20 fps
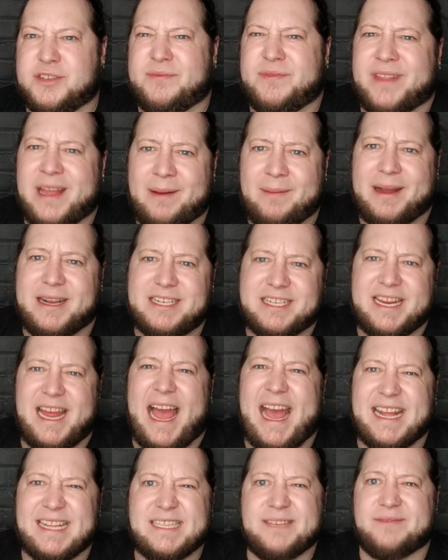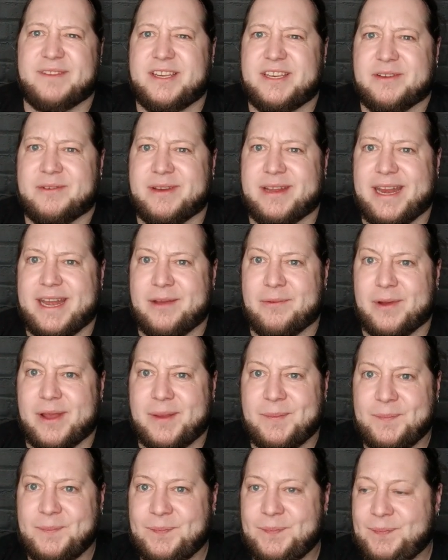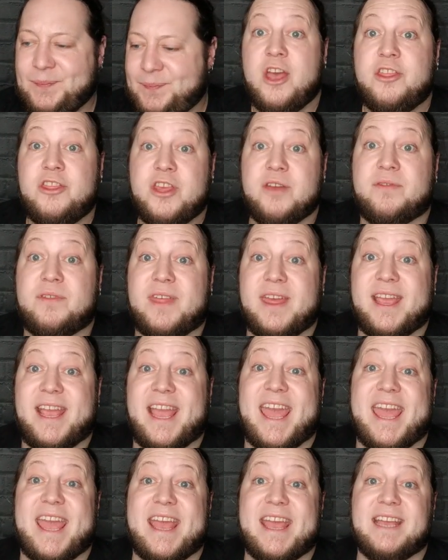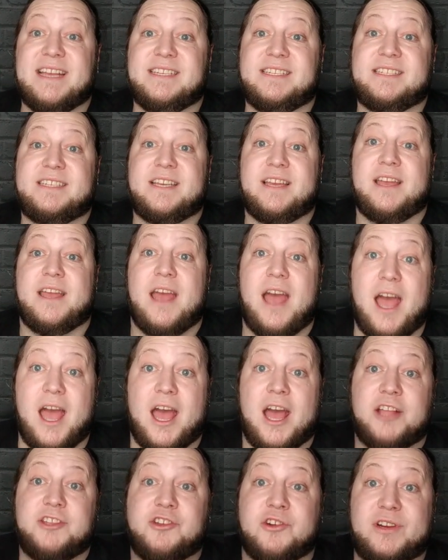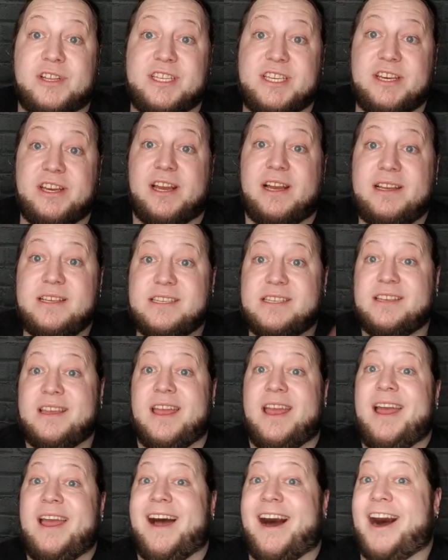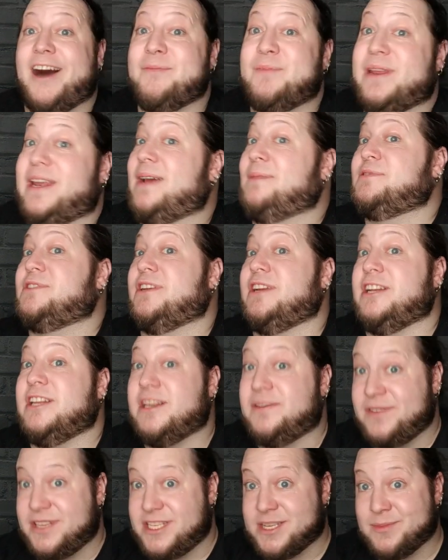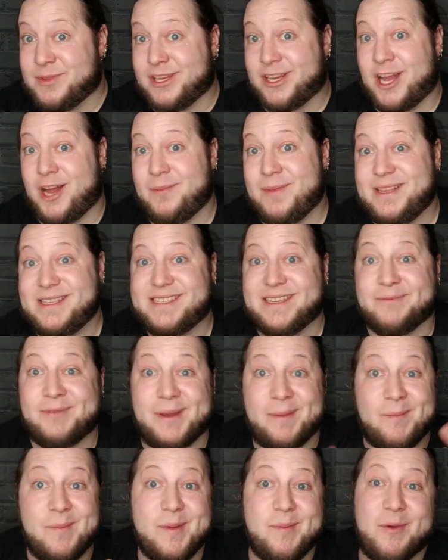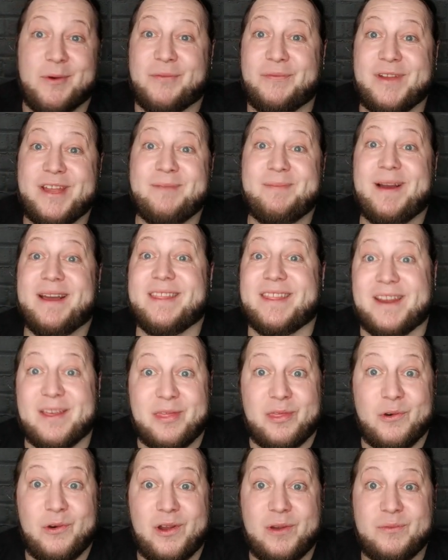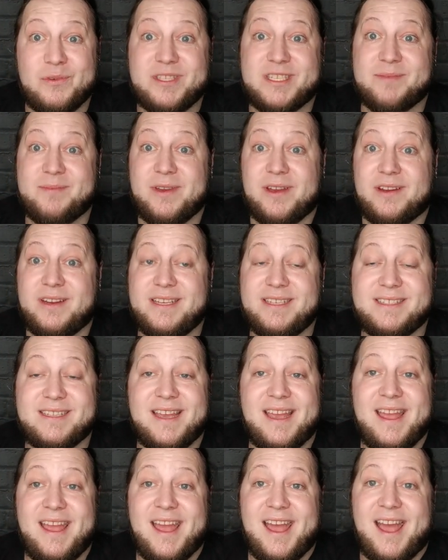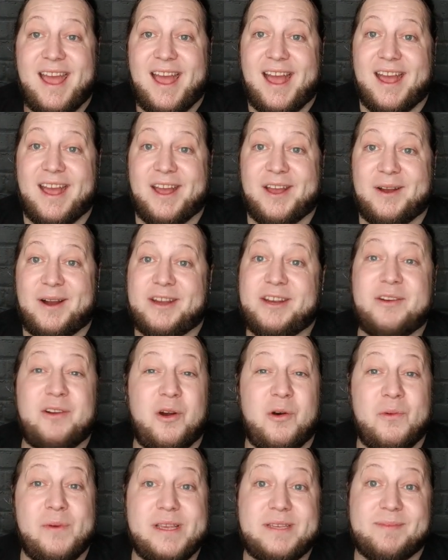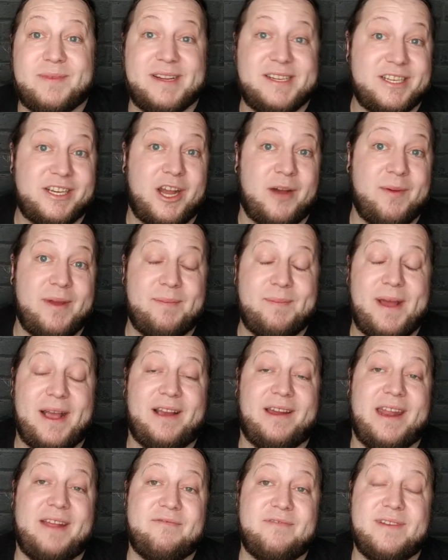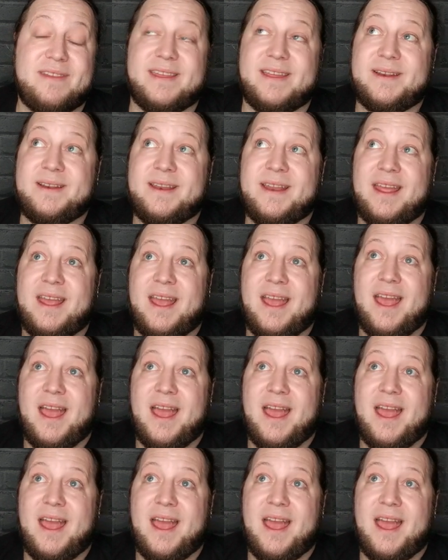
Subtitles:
something I'm actually actively doing anyway. The other thing is talking to you guys. I've been absolutely loving some of the comments. I've gotten a bit more feedback than I thought I would, to be honest. I don't always manage to comment back on everything,